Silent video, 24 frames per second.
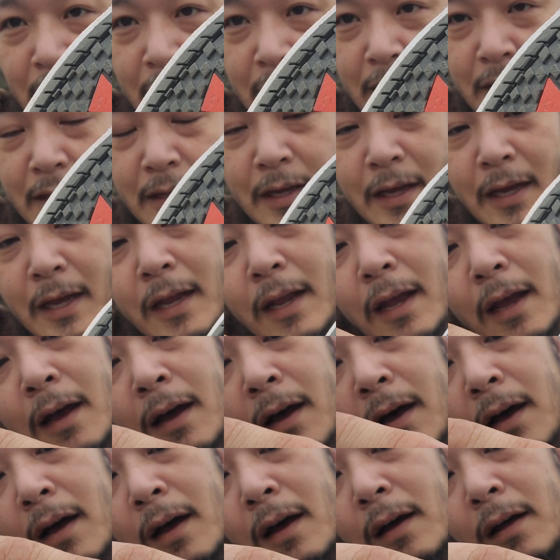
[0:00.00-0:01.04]
like
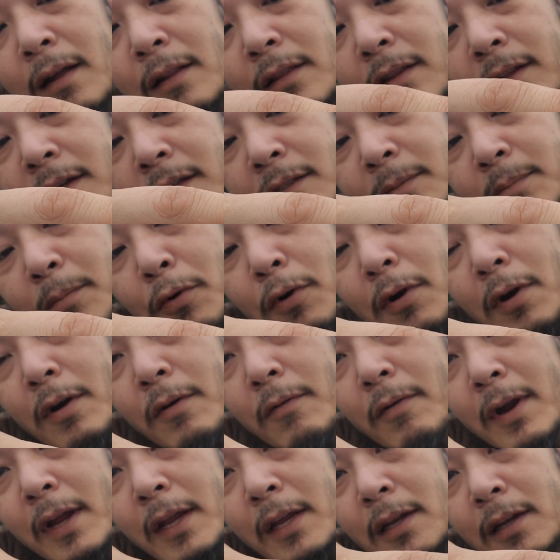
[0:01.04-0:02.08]
this part
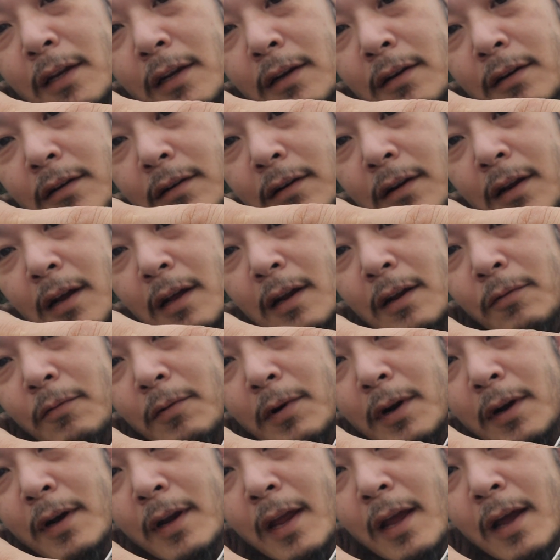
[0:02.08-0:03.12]
right here kind of
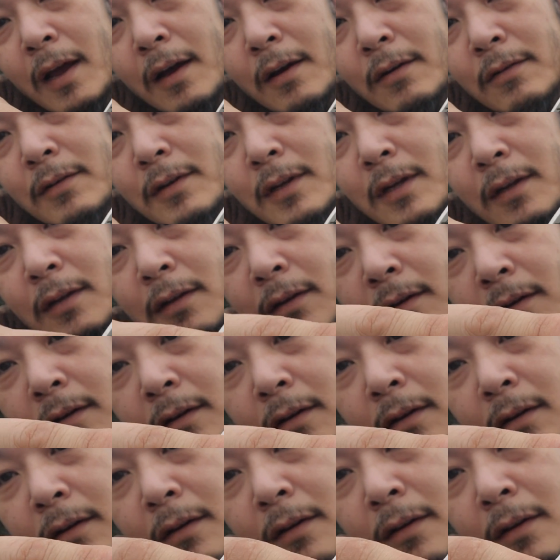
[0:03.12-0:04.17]
wearing out.
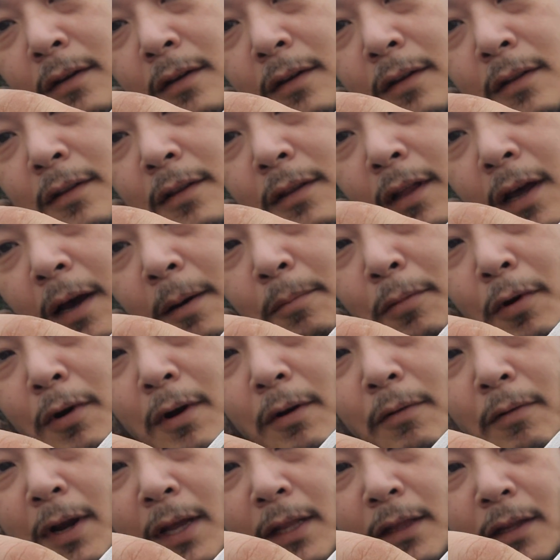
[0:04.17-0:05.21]
That part
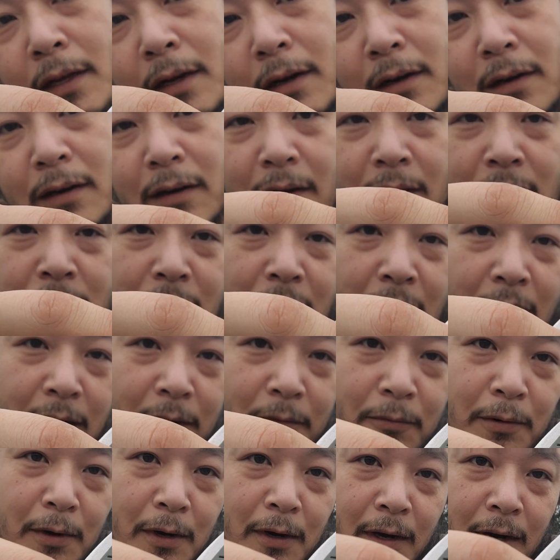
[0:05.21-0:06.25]
right there is kind of
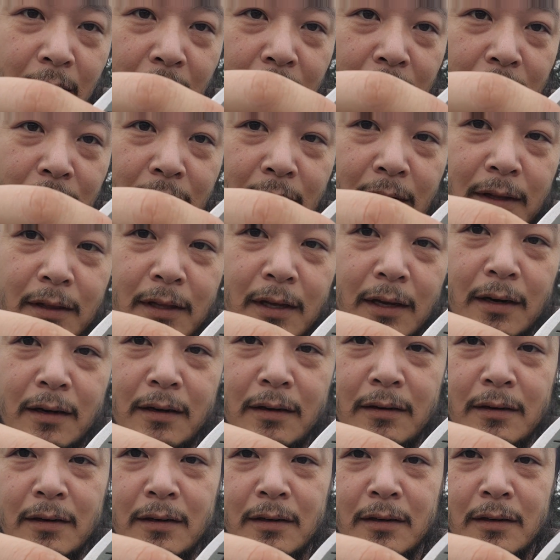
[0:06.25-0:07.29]
wearing out right there.
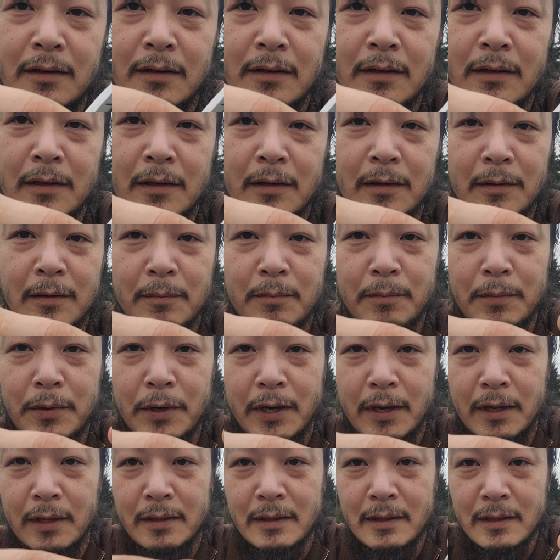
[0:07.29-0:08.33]

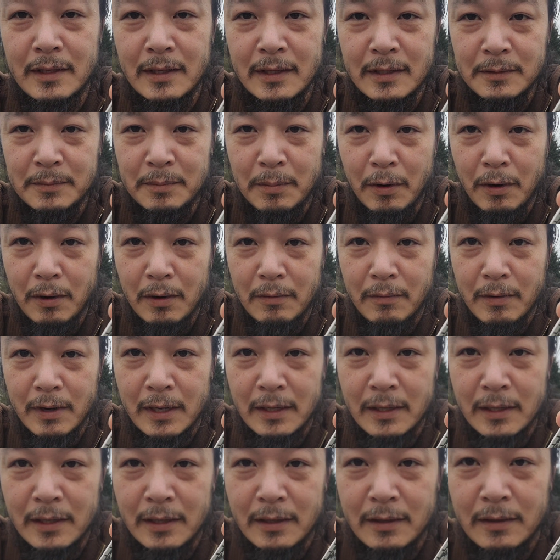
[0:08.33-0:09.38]
But this part right
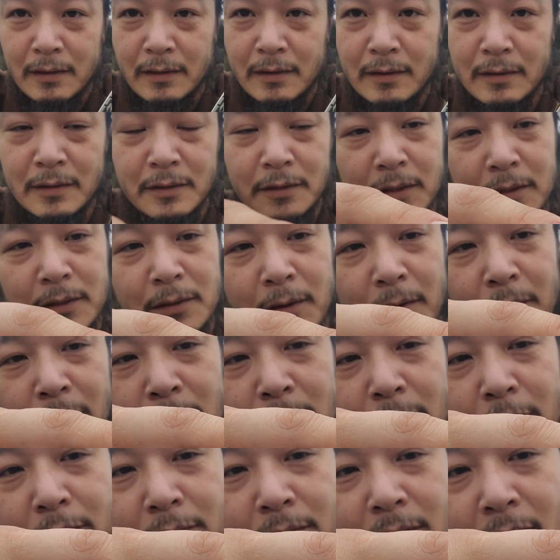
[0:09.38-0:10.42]
here just
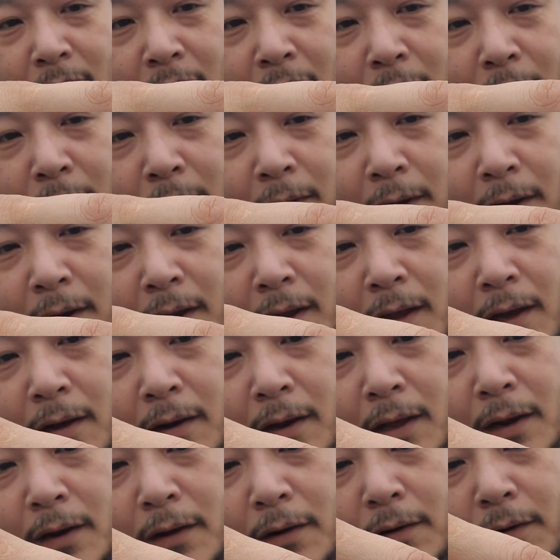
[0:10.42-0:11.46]
almost not wearing out
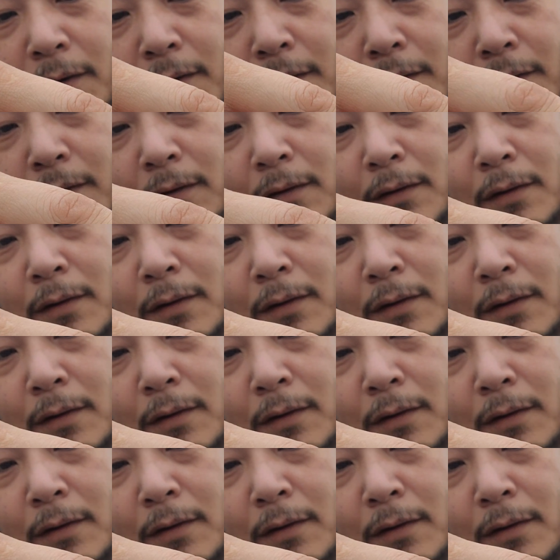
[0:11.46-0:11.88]
at all.